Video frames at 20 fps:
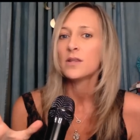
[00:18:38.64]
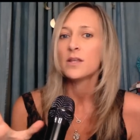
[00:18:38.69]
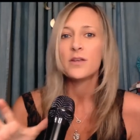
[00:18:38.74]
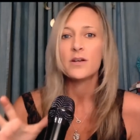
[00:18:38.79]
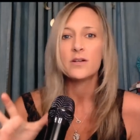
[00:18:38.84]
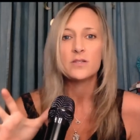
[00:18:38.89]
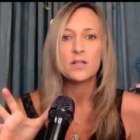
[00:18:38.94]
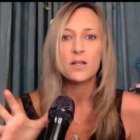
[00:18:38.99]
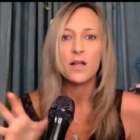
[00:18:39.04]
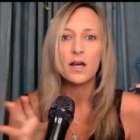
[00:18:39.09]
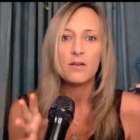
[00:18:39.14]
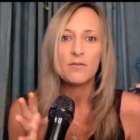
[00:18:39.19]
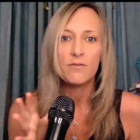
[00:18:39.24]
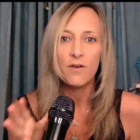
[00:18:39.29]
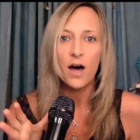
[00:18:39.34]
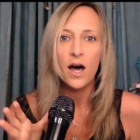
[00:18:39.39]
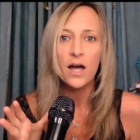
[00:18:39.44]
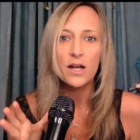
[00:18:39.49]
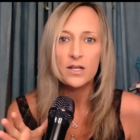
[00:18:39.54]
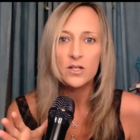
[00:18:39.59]
that there's a lot of
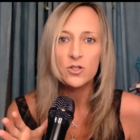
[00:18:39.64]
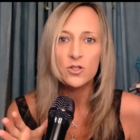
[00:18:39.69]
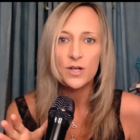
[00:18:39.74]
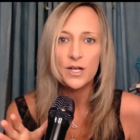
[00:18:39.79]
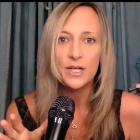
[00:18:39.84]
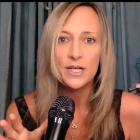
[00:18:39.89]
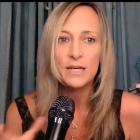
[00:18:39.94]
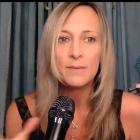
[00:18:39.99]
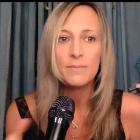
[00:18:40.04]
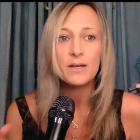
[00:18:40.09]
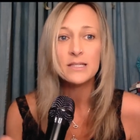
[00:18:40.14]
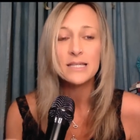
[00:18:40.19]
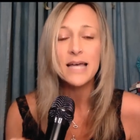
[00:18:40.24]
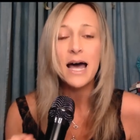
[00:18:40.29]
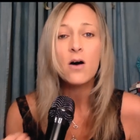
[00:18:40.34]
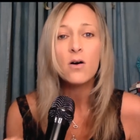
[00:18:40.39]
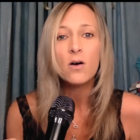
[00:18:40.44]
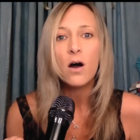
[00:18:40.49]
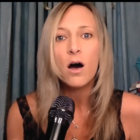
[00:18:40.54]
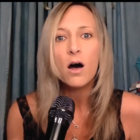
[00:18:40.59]
vodka drinking because
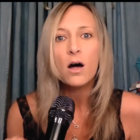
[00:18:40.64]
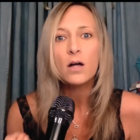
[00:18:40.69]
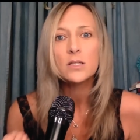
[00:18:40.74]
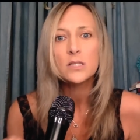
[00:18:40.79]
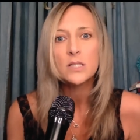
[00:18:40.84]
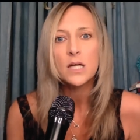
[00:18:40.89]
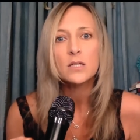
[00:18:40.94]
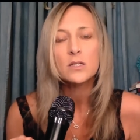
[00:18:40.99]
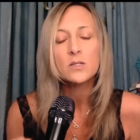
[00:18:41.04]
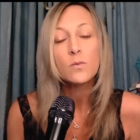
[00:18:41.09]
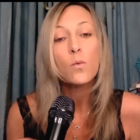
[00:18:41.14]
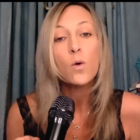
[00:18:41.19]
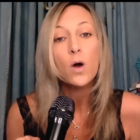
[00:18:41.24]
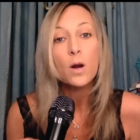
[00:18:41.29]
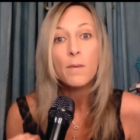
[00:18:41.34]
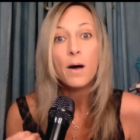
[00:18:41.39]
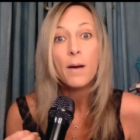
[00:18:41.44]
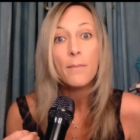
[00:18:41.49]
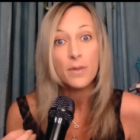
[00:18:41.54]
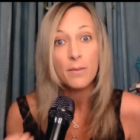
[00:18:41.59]
alcohol does
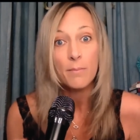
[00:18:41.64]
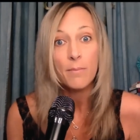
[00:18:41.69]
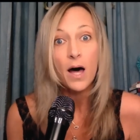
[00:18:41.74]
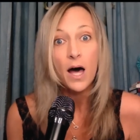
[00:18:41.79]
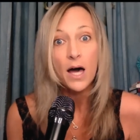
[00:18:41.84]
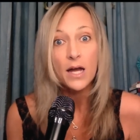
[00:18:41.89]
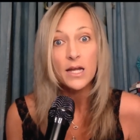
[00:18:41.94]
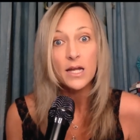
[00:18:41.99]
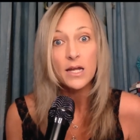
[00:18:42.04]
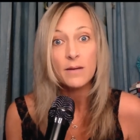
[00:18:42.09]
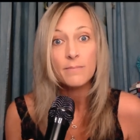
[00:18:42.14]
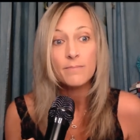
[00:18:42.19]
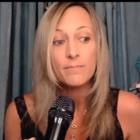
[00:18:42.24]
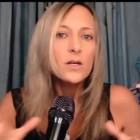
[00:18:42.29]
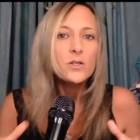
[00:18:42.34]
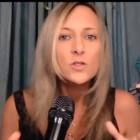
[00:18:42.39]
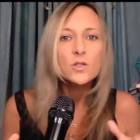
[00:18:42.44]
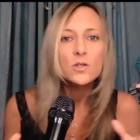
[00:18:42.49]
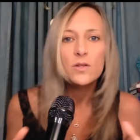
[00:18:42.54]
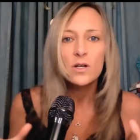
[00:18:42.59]
warm up the body.
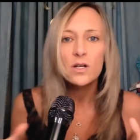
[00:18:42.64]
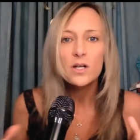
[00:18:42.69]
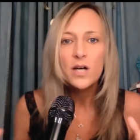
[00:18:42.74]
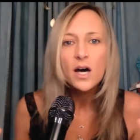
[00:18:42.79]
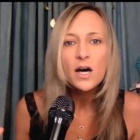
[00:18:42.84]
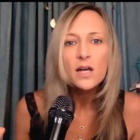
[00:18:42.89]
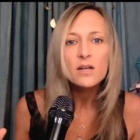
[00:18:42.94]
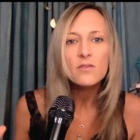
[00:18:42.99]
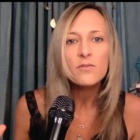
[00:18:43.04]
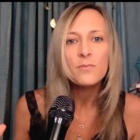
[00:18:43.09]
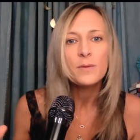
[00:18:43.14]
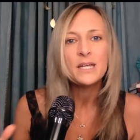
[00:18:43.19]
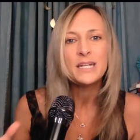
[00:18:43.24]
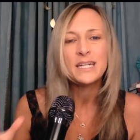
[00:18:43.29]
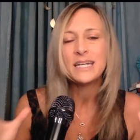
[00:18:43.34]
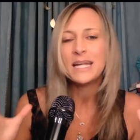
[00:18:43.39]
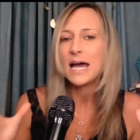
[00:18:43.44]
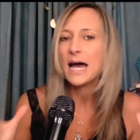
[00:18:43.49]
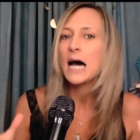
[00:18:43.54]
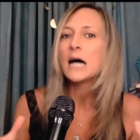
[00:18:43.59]
So there could have been
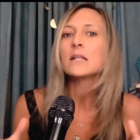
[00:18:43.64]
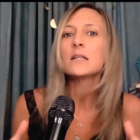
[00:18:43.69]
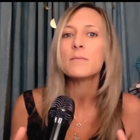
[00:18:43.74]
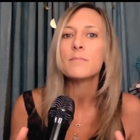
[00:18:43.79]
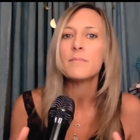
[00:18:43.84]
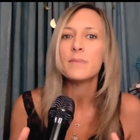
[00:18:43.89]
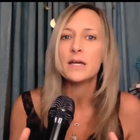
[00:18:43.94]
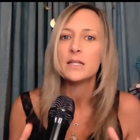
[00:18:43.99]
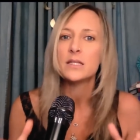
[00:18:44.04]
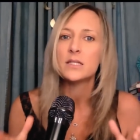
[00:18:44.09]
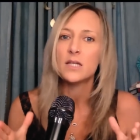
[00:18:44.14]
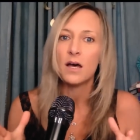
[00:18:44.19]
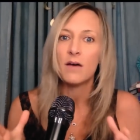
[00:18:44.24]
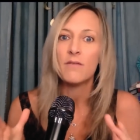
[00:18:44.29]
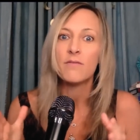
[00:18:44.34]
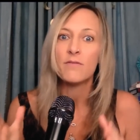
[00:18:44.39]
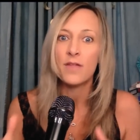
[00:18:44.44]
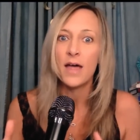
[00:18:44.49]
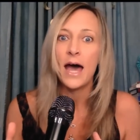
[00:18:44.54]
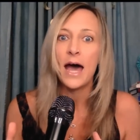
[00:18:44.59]
an element
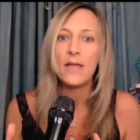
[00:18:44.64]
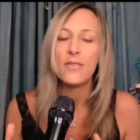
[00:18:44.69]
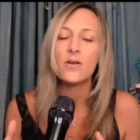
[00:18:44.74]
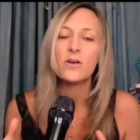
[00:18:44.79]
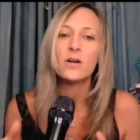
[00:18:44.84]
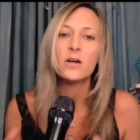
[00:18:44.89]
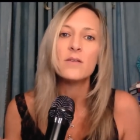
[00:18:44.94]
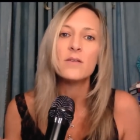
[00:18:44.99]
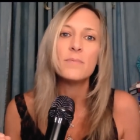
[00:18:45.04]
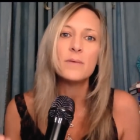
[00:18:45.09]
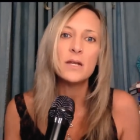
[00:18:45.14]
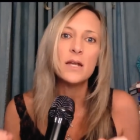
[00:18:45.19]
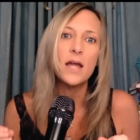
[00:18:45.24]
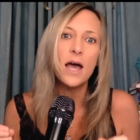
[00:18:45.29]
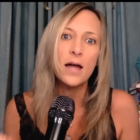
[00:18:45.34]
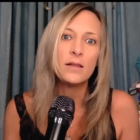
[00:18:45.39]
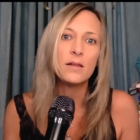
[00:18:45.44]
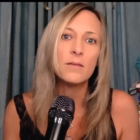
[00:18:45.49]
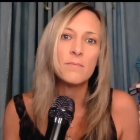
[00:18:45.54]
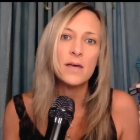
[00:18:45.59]
of that. There could have been an
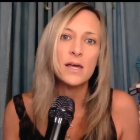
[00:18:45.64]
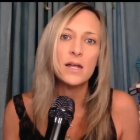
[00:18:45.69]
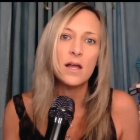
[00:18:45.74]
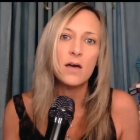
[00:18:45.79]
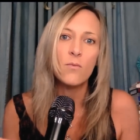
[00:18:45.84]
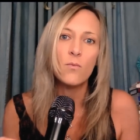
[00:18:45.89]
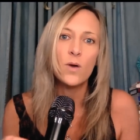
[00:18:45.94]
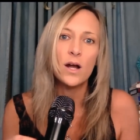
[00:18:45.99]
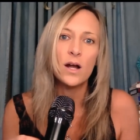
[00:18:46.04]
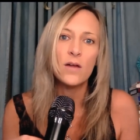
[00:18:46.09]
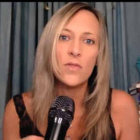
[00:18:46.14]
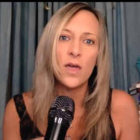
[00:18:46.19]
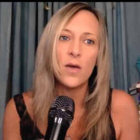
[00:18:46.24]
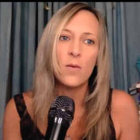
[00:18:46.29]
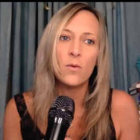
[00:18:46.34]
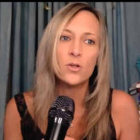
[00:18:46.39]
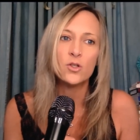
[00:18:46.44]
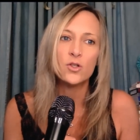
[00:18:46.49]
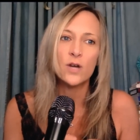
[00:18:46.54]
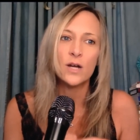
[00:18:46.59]
element where they
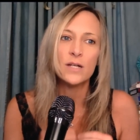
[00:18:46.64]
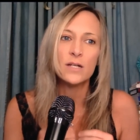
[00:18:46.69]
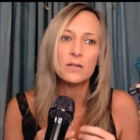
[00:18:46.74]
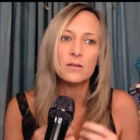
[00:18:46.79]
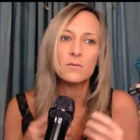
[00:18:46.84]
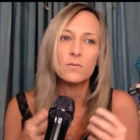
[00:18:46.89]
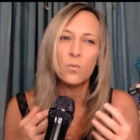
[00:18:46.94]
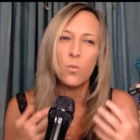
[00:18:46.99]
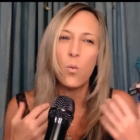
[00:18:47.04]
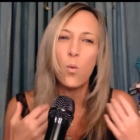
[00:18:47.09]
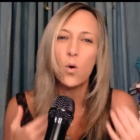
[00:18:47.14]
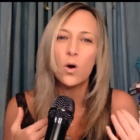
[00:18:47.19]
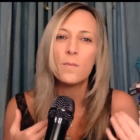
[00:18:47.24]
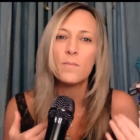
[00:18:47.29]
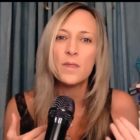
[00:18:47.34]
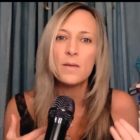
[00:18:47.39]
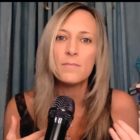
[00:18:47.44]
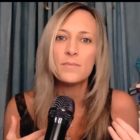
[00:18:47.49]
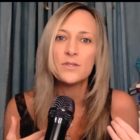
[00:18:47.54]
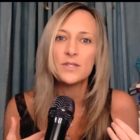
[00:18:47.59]
were trying to
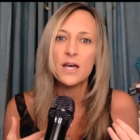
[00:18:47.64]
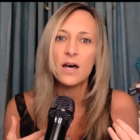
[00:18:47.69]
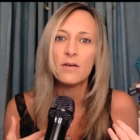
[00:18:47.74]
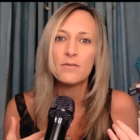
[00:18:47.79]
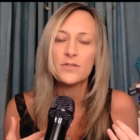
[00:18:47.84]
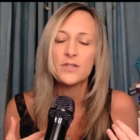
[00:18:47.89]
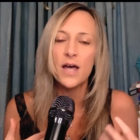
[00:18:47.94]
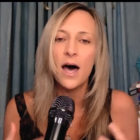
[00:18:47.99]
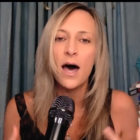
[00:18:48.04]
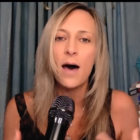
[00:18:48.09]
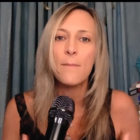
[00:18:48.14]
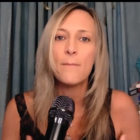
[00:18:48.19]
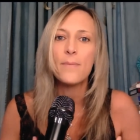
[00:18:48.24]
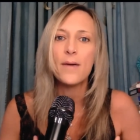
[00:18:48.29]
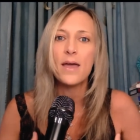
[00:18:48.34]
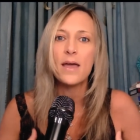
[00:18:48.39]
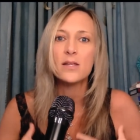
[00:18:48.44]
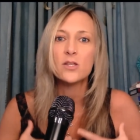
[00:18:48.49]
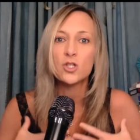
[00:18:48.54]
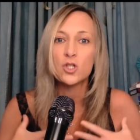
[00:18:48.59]
warm themselves up
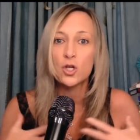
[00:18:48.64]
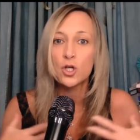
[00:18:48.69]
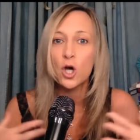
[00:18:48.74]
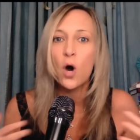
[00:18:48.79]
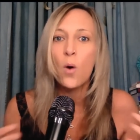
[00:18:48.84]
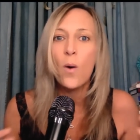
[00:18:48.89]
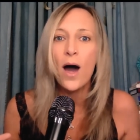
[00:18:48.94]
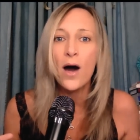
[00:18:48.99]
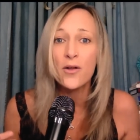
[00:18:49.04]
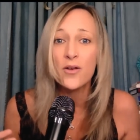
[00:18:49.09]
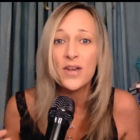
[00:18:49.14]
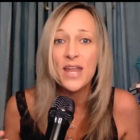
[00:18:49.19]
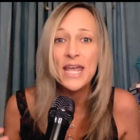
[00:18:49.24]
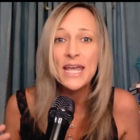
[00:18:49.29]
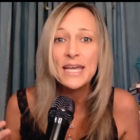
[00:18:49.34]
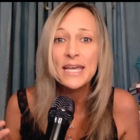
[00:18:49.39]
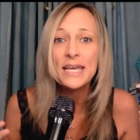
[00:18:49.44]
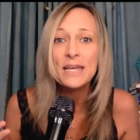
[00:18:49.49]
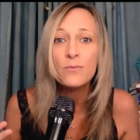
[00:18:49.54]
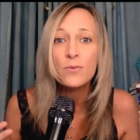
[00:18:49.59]
to go out
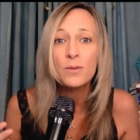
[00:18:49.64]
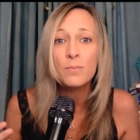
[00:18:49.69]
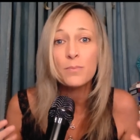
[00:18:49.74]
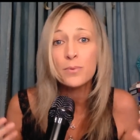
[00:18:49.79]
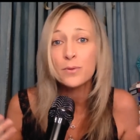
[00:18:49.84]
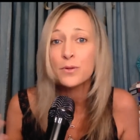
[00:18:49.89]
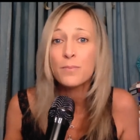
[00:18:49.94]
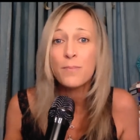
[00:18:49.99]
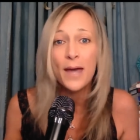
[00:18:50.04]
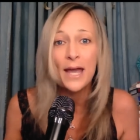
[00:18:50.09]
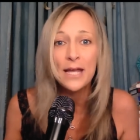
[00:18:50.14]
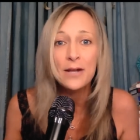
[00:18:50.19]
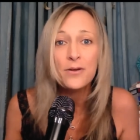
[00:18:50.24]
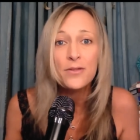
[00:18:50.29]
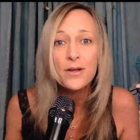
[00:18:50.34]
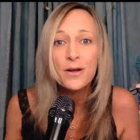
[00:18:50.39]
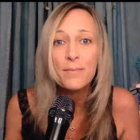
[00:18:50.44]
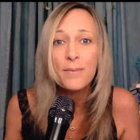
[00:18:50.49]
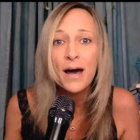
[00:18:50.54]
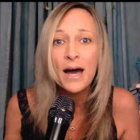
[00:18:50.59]
naked with blue paint
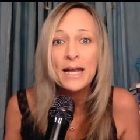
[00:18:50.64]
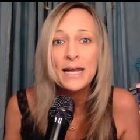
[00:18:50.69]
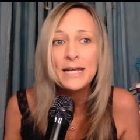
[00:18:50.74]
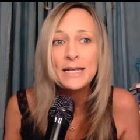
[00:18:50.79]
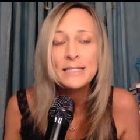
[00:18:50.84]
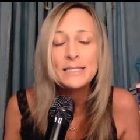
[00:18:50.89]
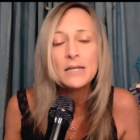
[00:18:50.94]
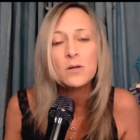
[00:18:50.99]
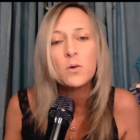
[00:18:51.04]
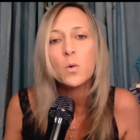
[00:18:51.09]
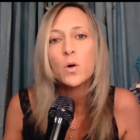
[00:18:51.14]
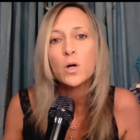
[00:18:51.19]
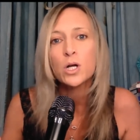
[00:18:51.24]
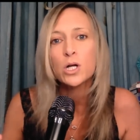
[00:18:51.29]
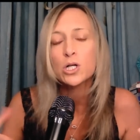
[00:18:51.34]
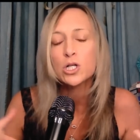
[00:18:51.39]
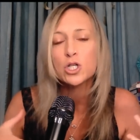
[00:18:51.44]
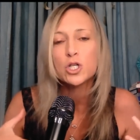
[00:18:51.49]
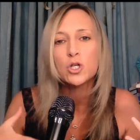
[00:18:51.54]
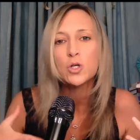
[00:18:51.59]
on their bodies in
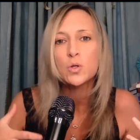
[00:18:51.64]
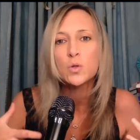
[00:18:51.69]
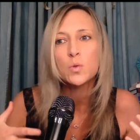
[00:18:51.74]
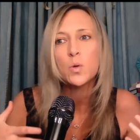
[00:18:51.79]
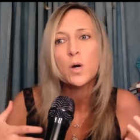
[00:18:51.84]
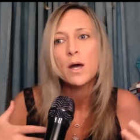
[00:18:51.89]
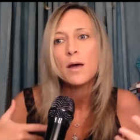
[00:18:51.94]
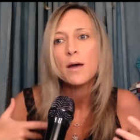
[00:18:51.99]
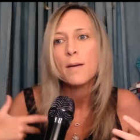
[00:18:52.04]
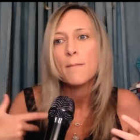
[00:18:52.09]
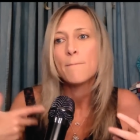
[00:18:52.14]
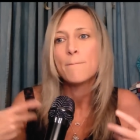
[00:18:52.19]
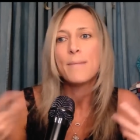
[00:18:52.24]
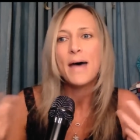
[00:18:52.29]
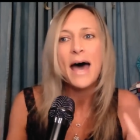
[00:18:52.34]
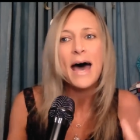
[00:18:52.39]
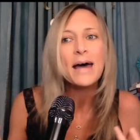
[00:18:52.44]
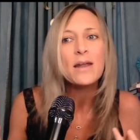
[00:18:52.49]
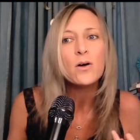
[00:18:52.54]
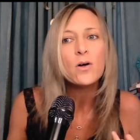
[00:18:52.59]
order to
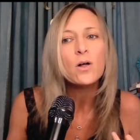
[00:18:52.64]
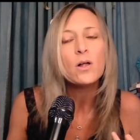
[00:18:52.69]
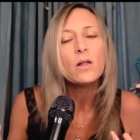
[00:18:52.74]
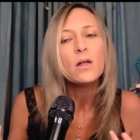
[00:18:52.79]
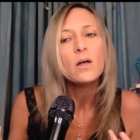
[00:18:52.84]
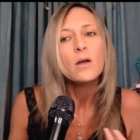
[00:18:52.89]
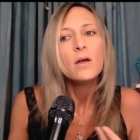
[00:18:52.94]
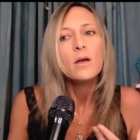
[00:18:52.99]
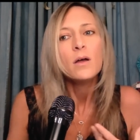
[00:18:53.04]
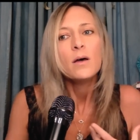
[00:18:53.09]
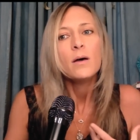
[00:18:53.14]
battle.